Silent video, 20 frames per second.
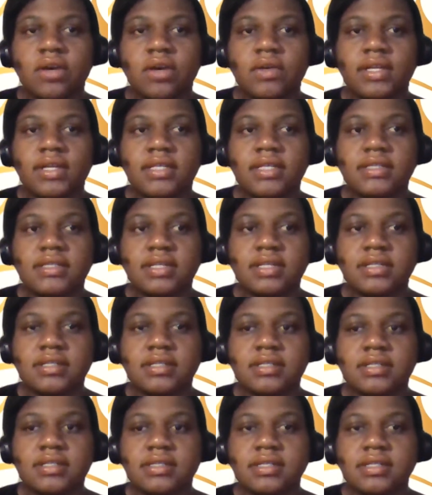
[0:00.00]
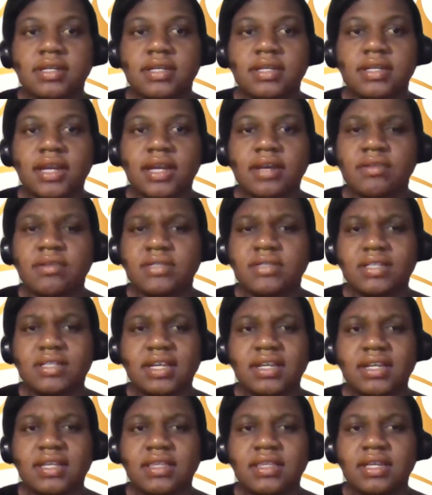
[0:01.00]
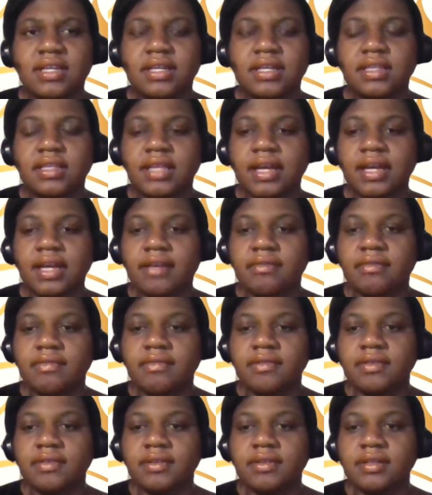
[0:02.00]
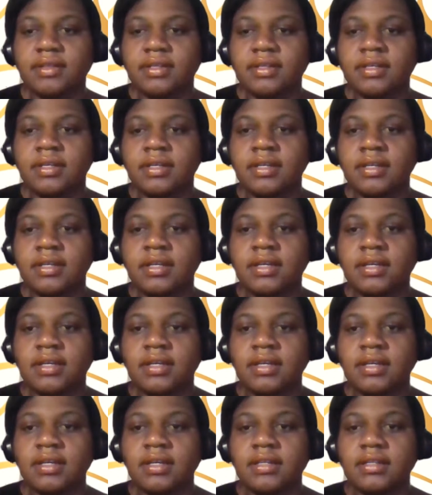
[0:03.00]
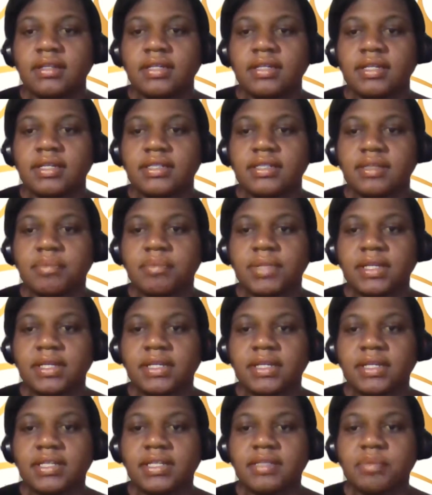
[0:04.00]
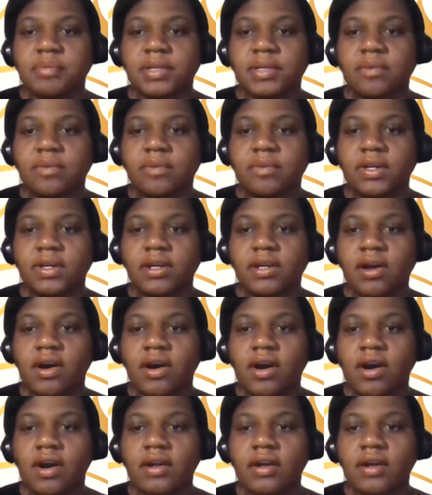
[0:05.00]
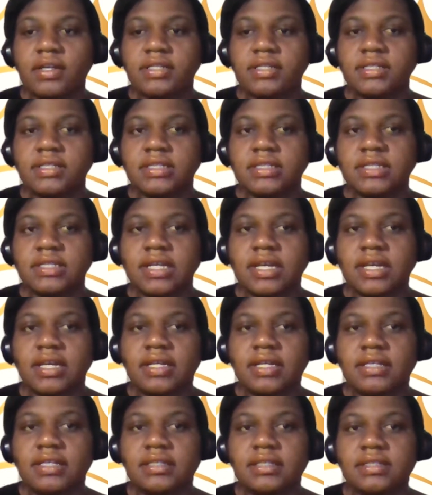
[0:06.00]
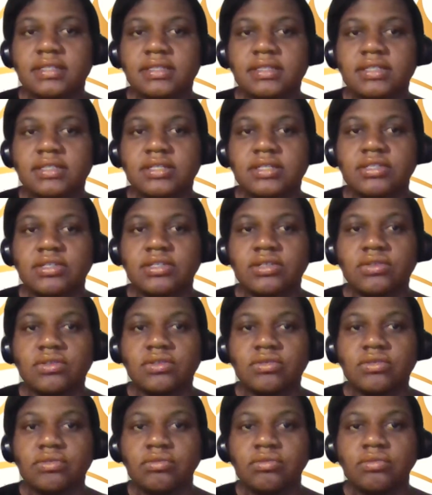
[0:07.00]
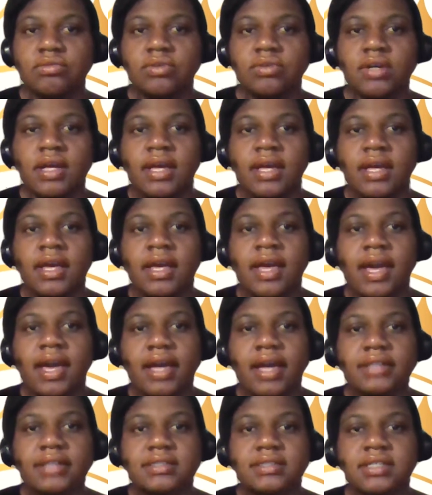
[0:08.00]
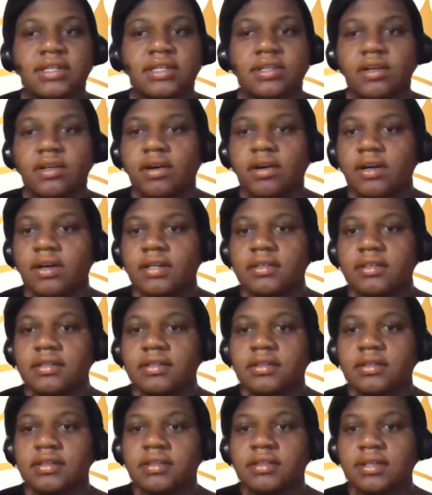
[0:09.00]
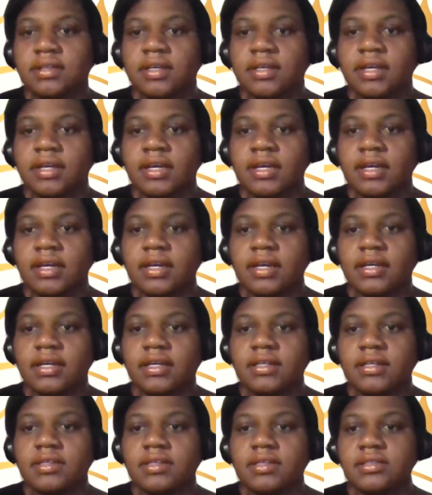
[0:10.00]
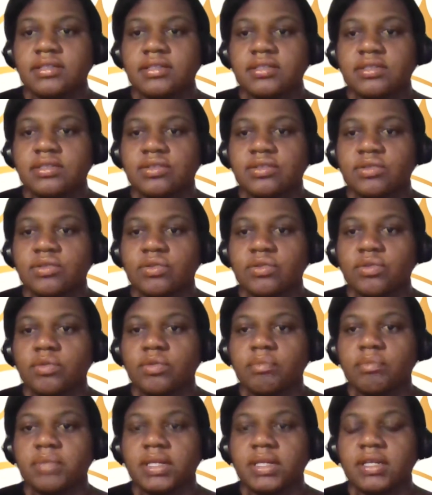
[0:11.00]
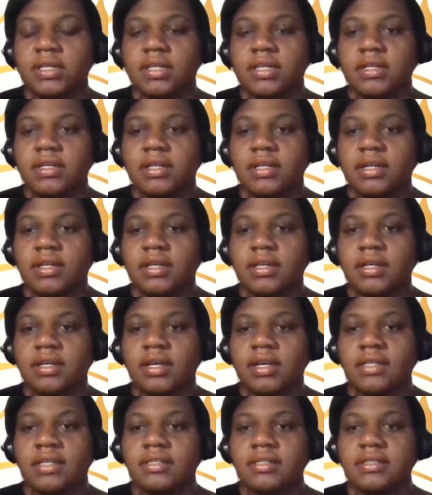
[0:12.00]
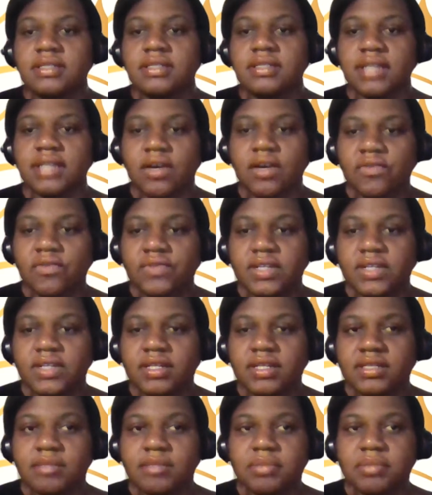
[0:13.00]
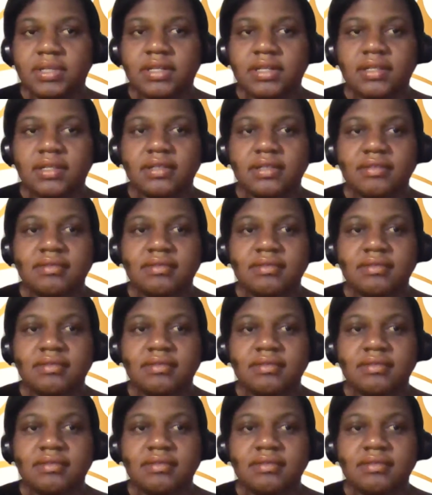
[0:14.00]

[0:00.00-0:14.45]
consistency. And that goes in anything in life. Discipline. One of the hardest things to do as an adult is to be self-disciplined.